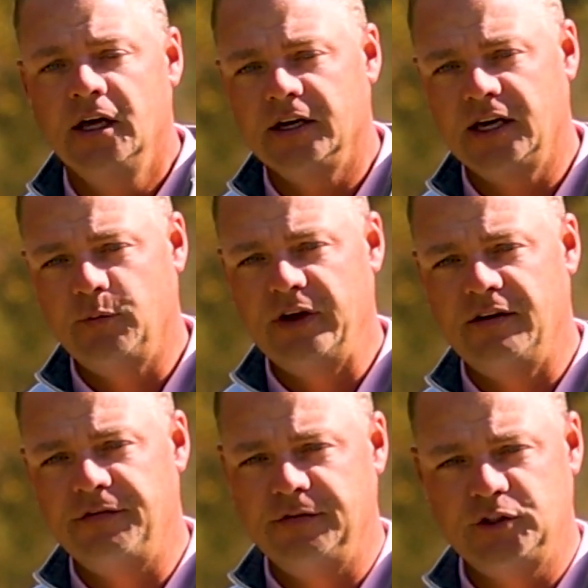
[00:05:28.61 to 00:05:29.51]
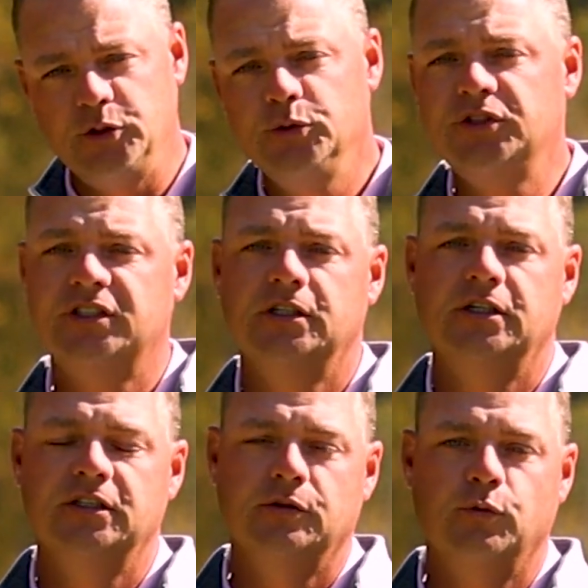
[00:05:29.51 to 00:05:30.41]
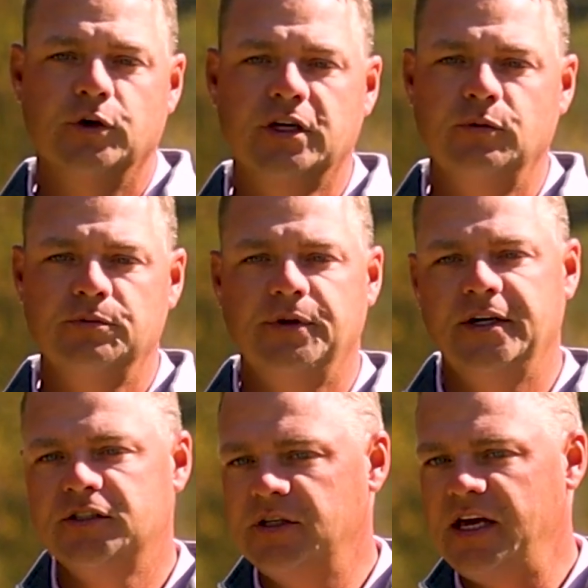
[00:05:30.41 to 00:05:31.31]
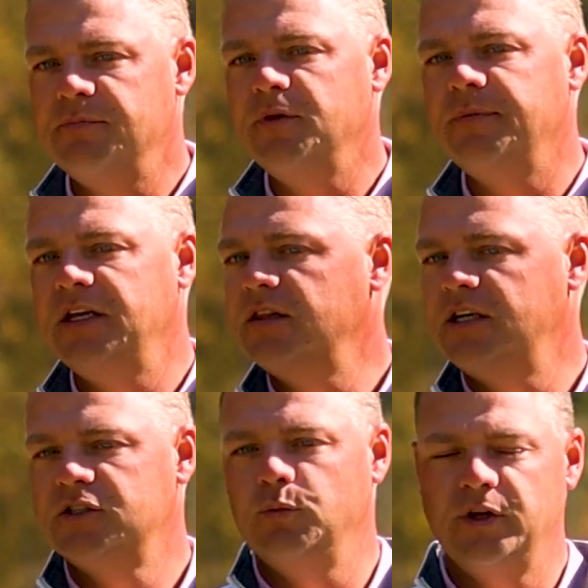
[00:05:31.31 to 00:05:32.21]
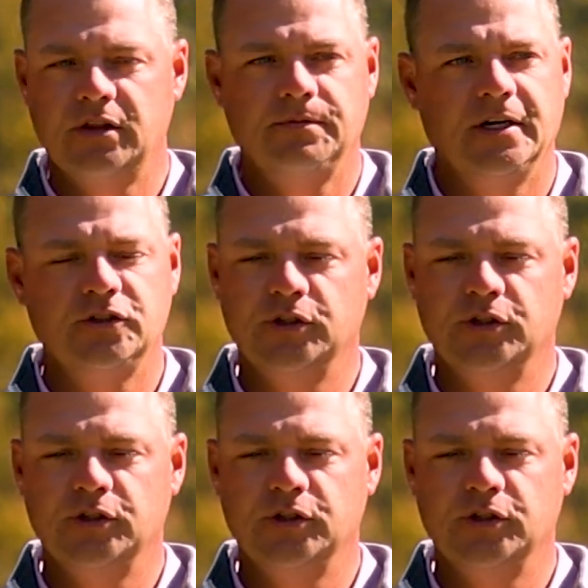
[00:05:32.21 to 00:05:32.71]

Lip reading: Again, we have 2 series of working with players and implementing this with the players.